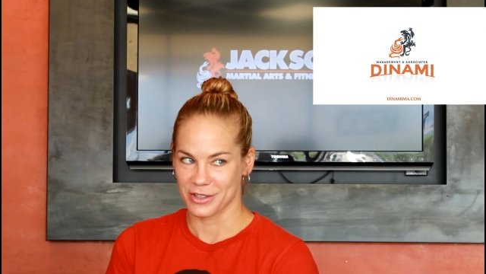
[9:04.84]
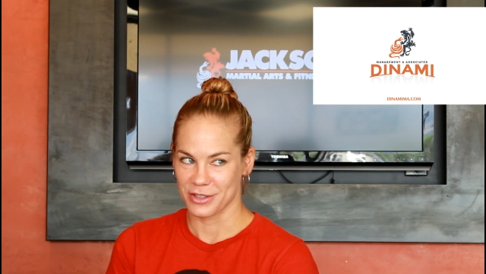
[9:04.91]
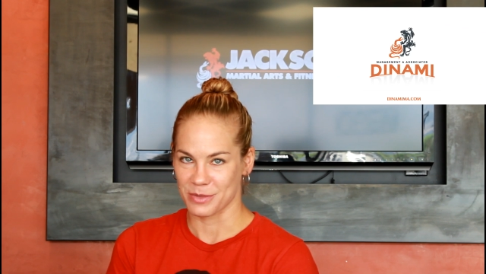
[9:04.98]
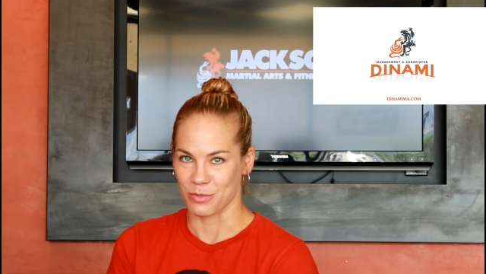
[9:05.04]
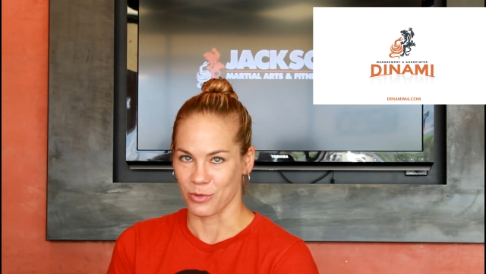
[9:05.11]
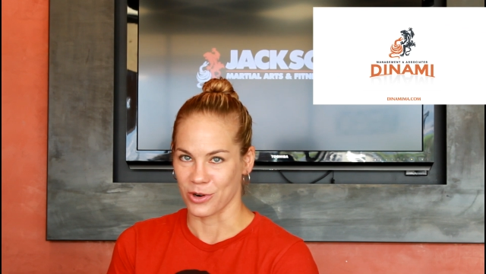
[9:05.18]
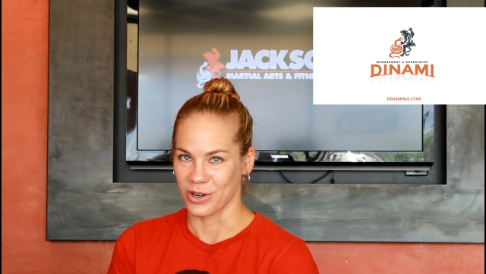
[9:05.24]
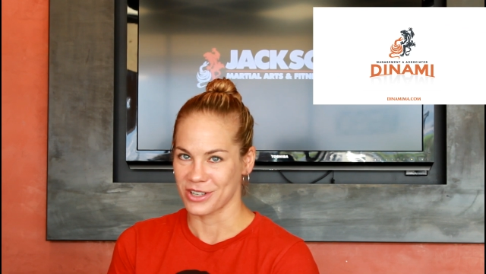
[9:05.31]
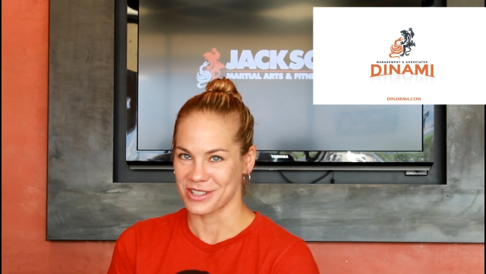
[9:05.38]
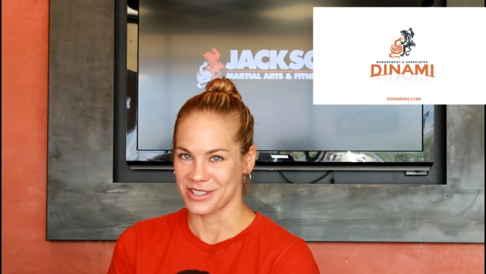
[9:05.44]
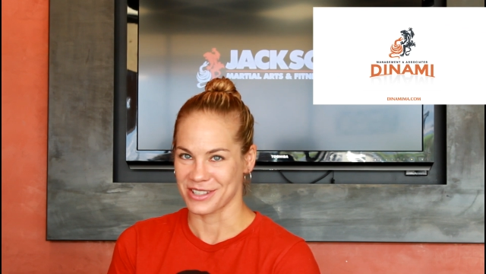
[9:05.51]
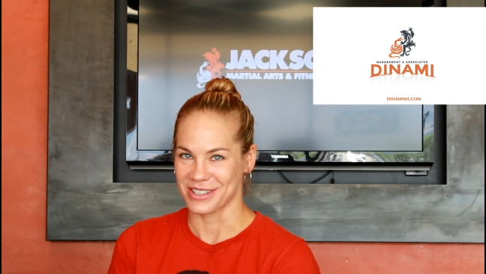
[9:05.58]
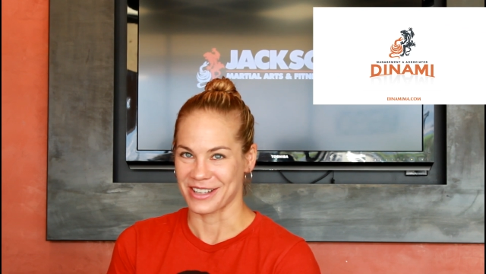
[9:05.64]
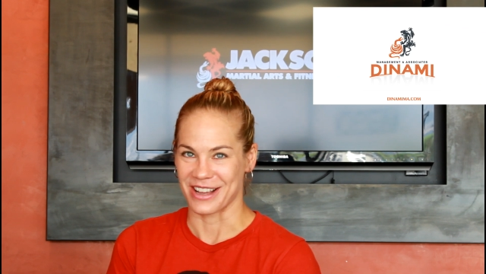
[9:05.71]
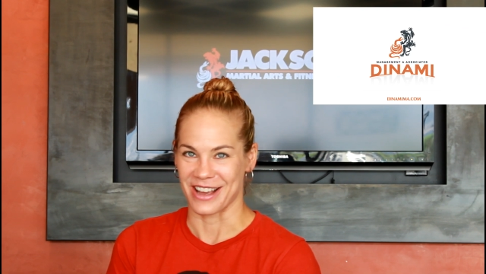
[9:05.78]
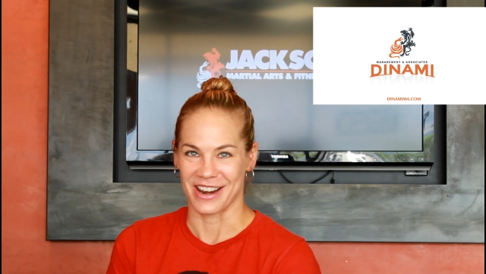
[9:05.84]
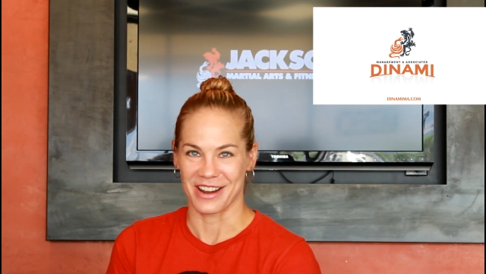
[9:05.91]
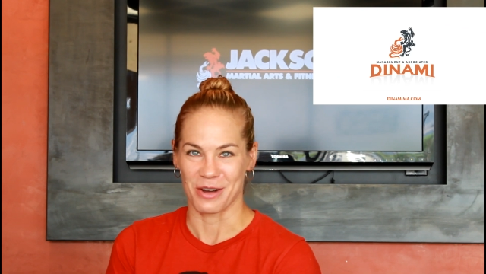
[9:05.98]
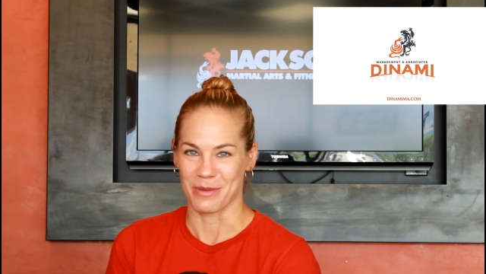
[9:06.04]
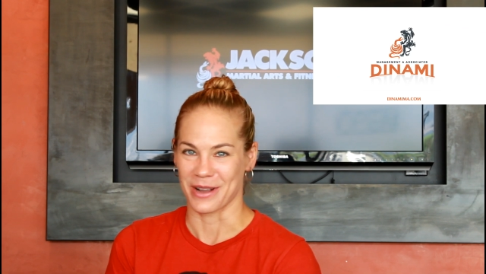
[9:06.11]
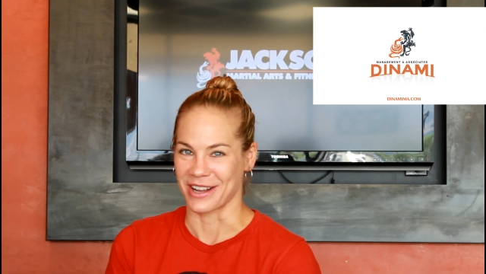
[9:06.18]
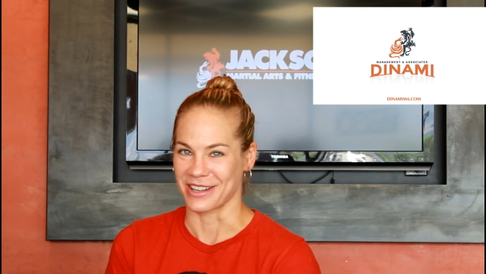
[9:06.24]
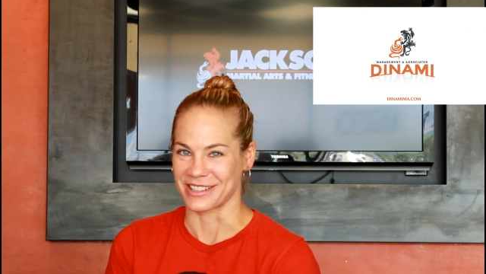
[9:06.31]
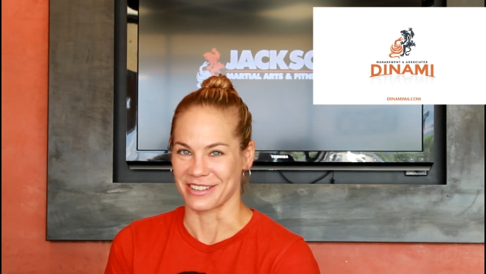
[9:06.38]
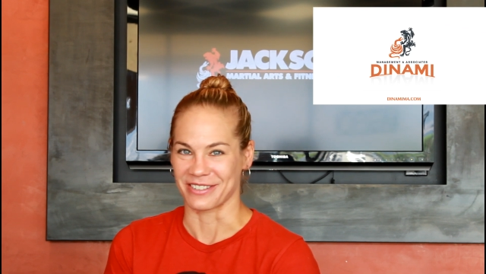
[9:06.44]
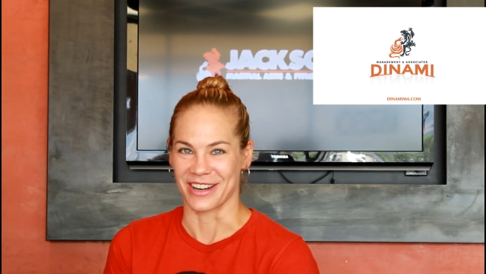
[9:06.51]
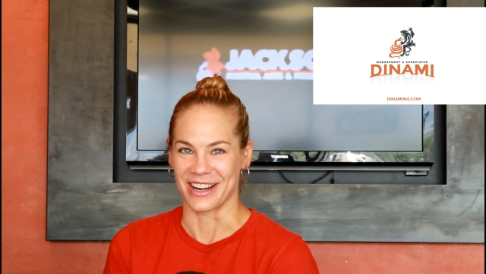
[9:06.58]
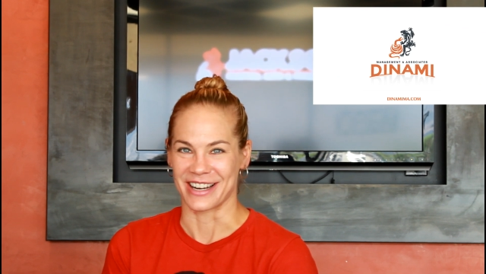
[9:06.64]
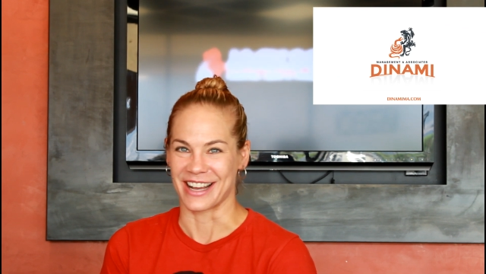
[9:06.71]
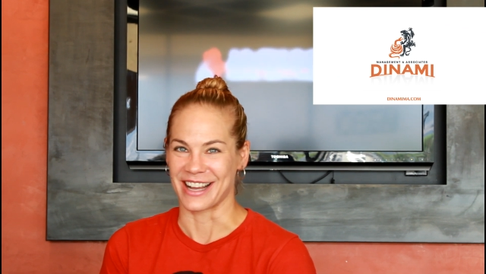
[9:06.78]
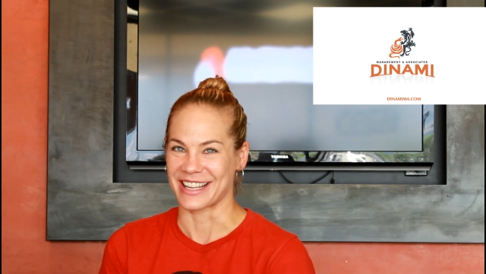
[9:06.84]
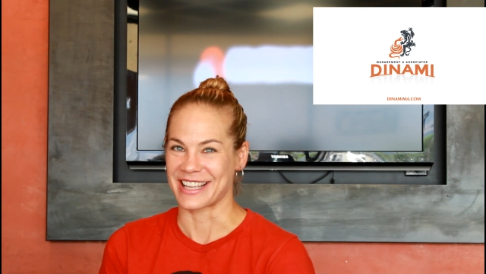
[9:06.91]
Sports. I hope I got that right.